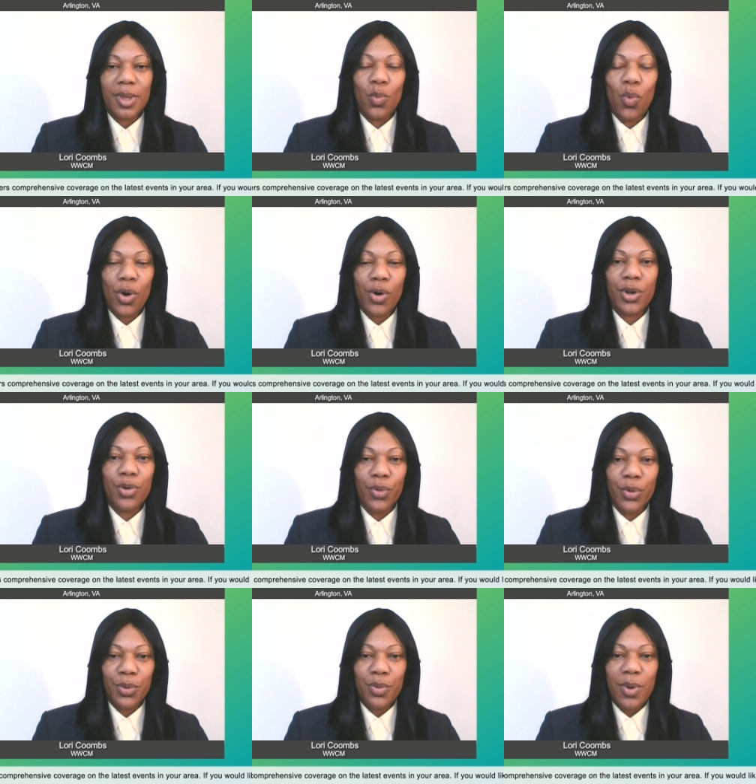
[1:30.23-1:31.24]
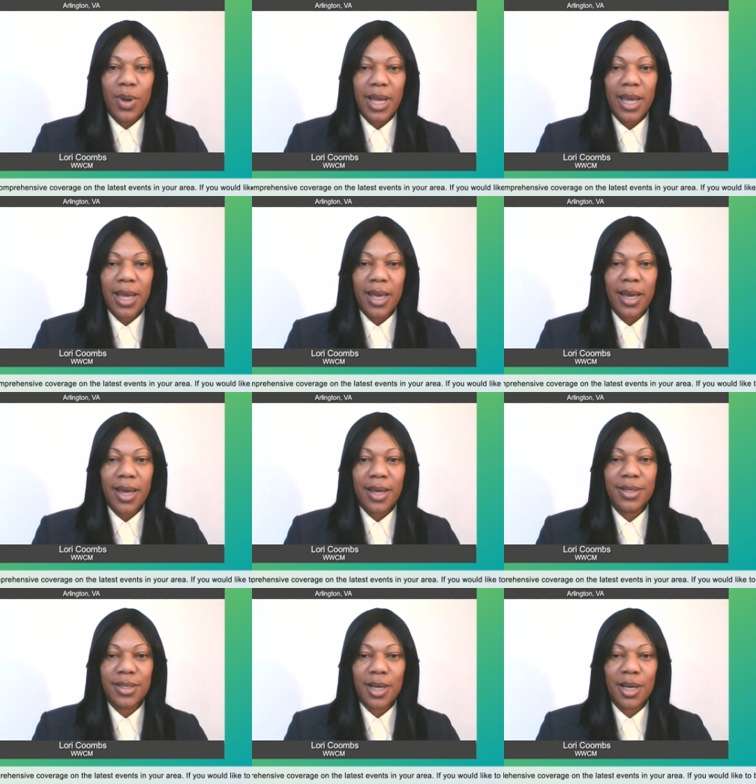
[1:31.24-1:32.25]
work grew,
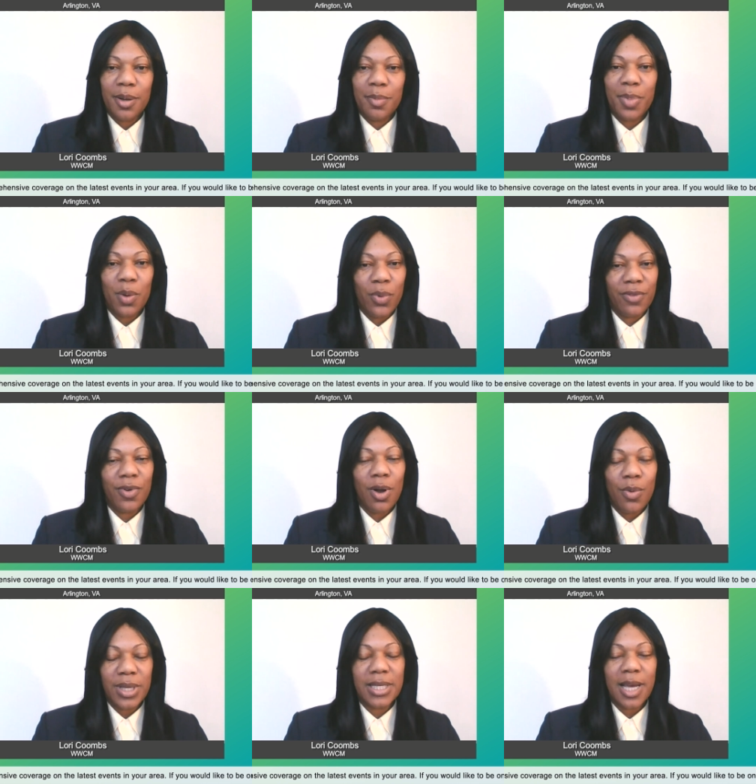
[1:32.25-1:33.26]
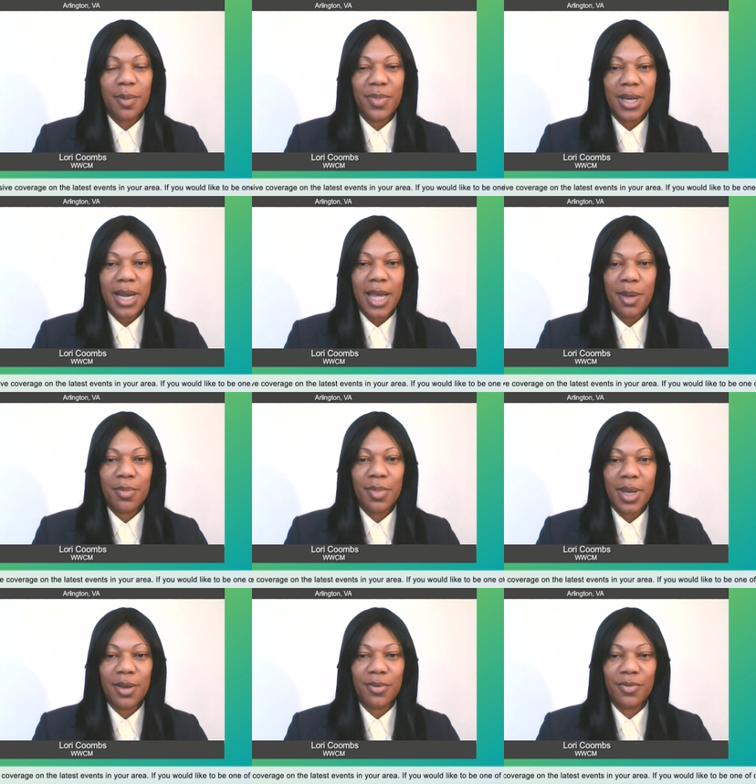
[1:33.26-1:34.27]
and but we've always kept the
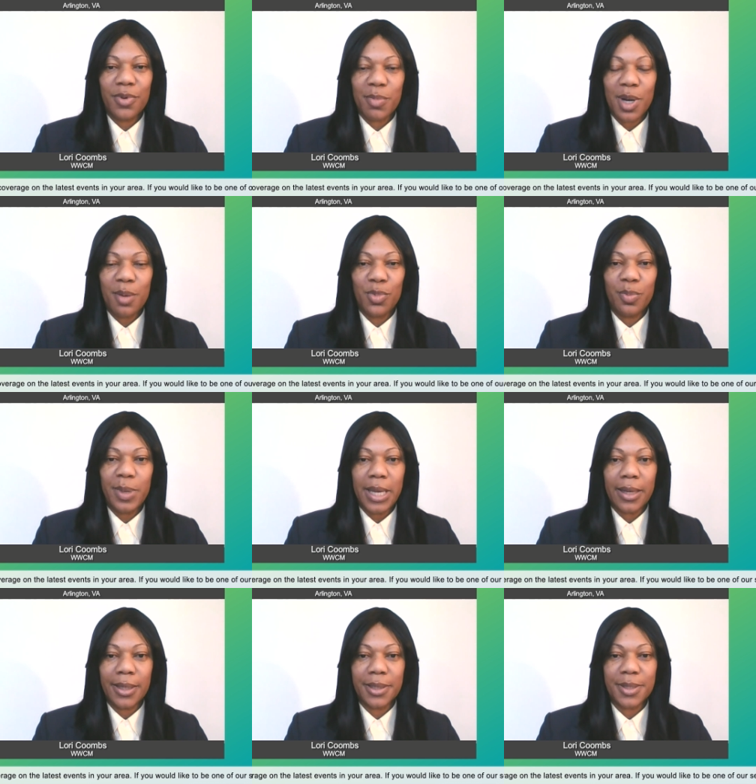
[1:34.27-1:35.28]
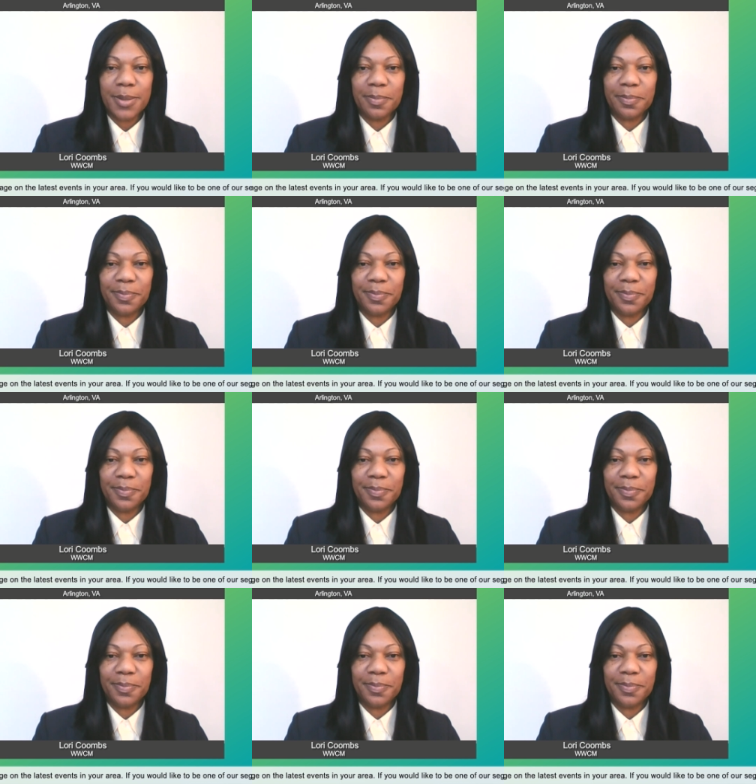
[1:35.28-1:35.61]
name from humble beginnings.